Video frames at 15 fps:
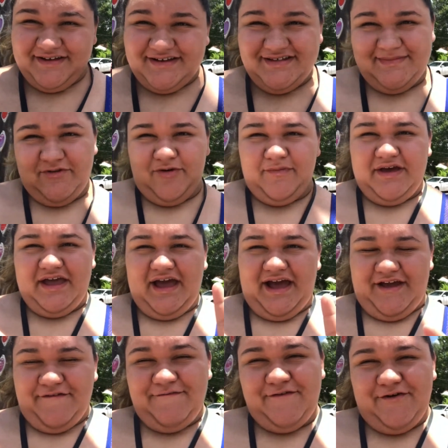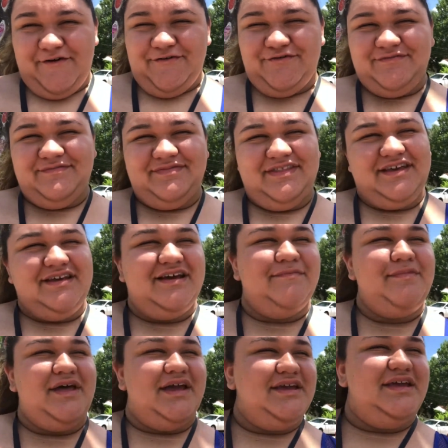because I'm on my iPhone.
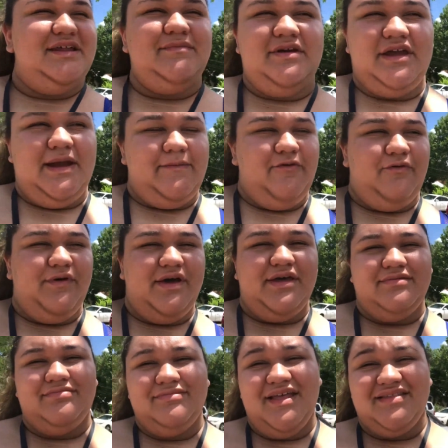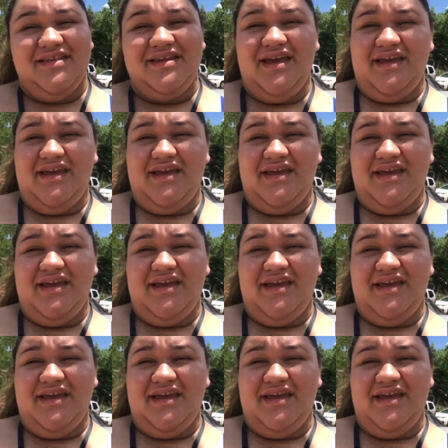I'm not getting my camera wet. That's a